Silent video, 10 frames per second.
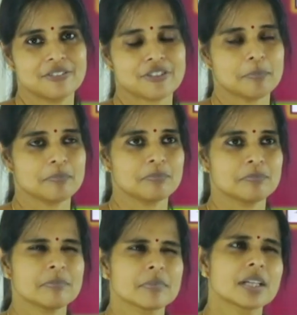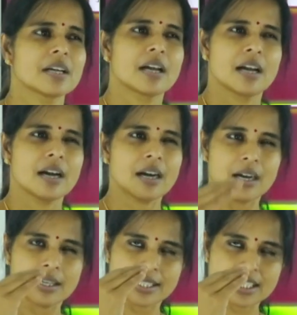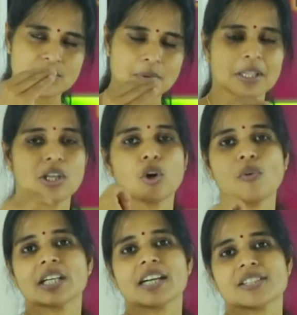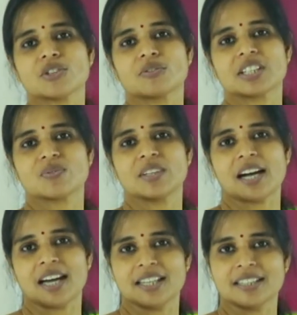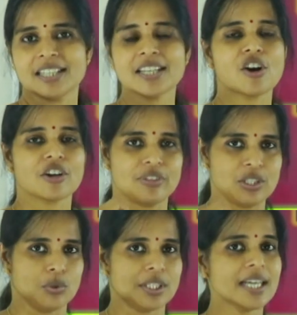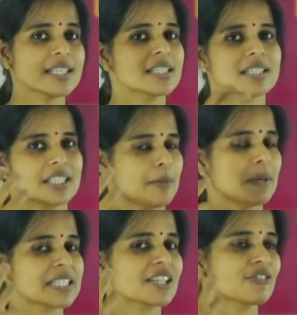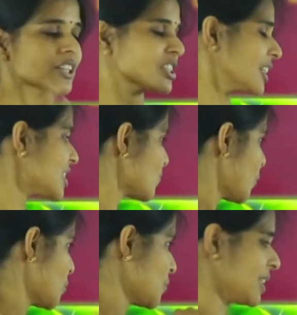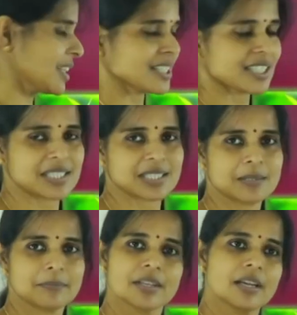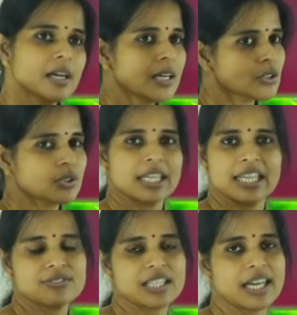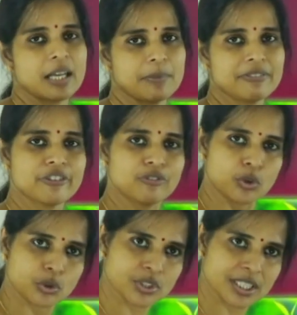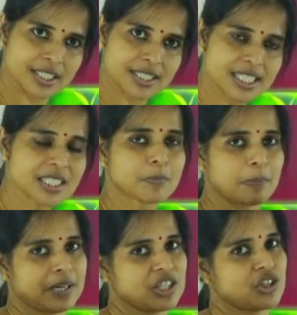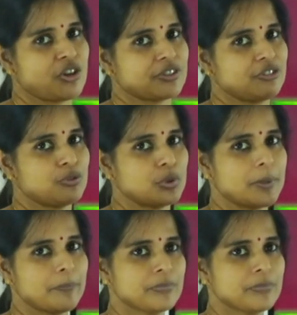From that is from the lower class onwards we are learning, or we know that the basic function is photosynthesis. So, the leaves are helping for photosynthesis, preparation of the food.